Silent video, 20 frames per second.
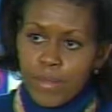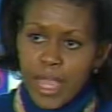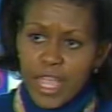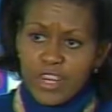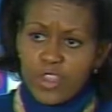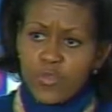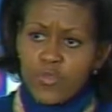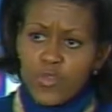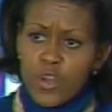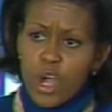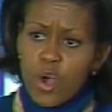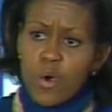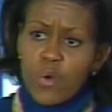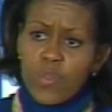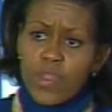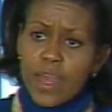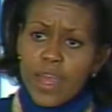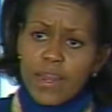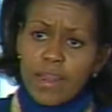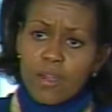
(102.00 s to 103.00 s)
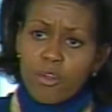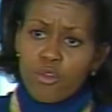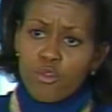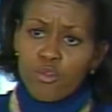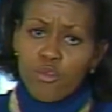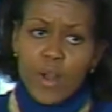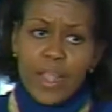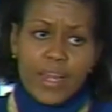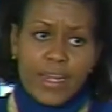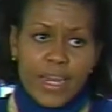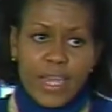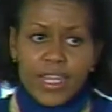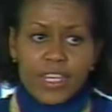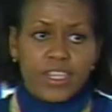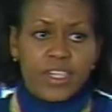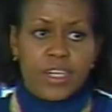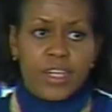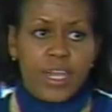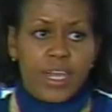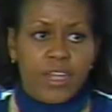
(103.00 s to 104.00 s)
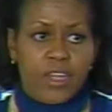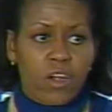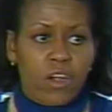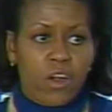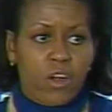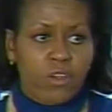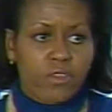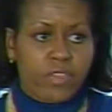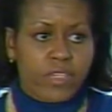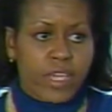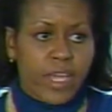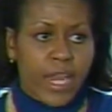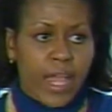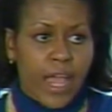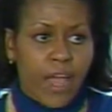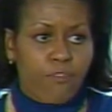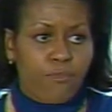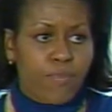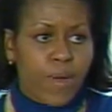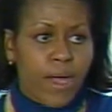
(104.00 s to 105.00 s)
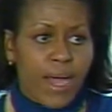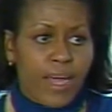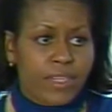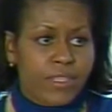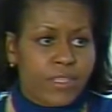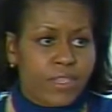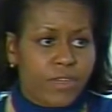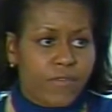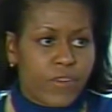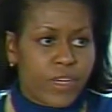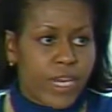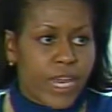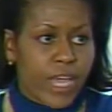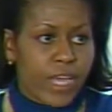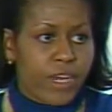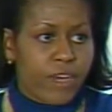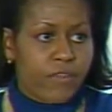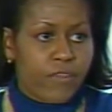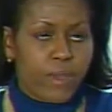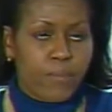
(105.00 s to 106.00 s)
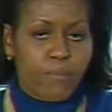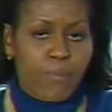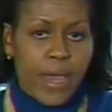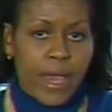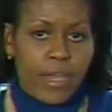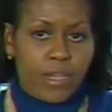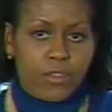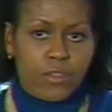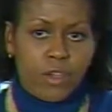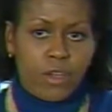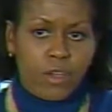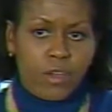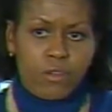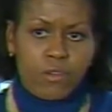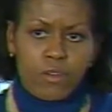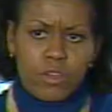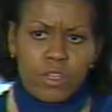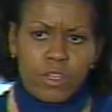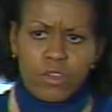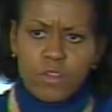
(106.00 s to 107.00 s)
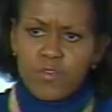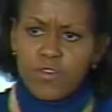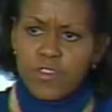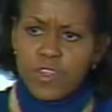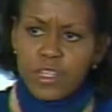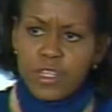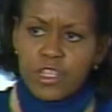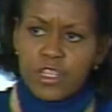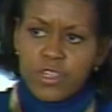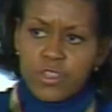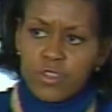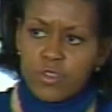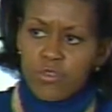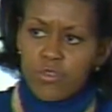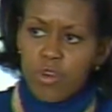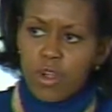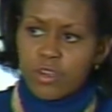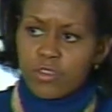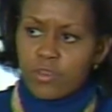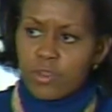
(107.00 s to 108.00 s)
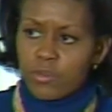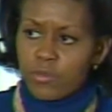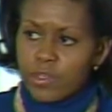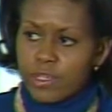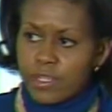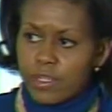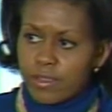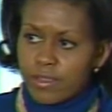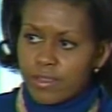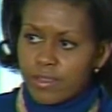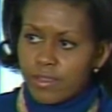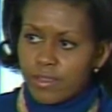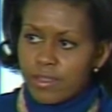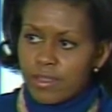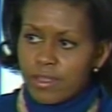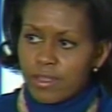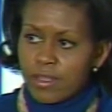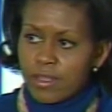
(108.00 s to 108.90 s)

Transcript: And you know that a great nation like ours can have positive and negative impacts on little villages across oceans.